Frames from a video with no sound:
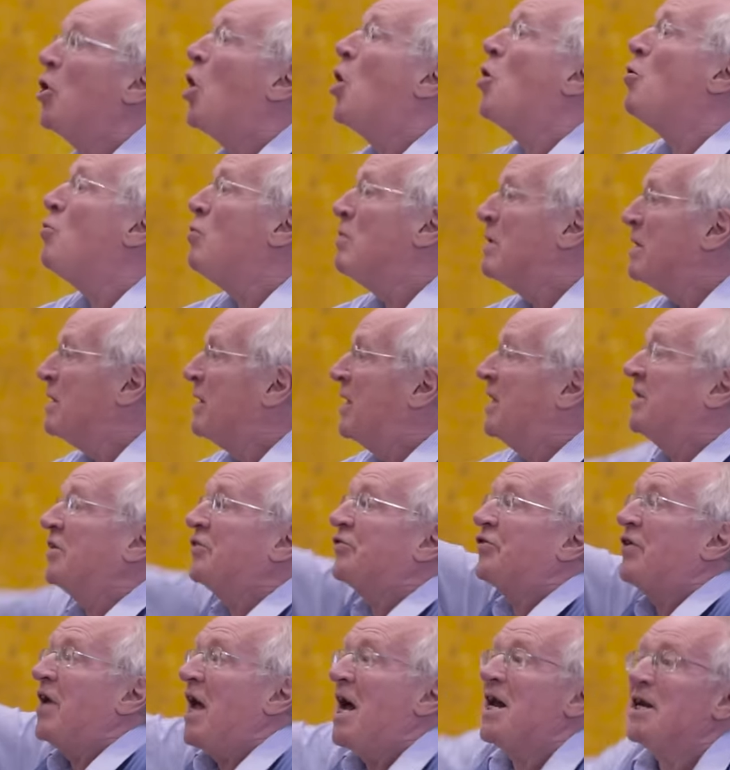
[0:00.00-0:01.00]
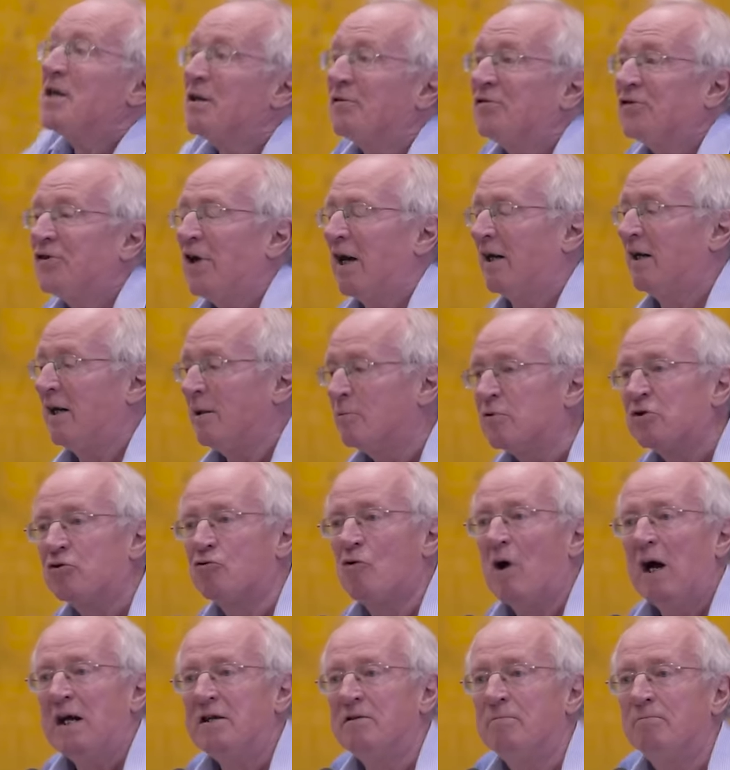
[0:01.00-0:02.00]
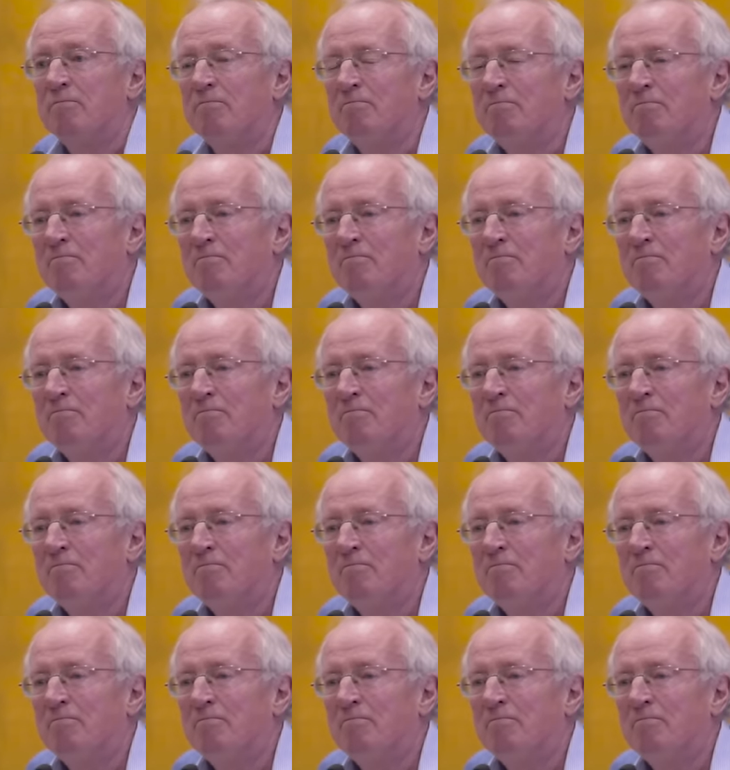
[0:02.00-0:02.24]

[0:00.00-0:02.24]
"No, it is the end of..." And he was right.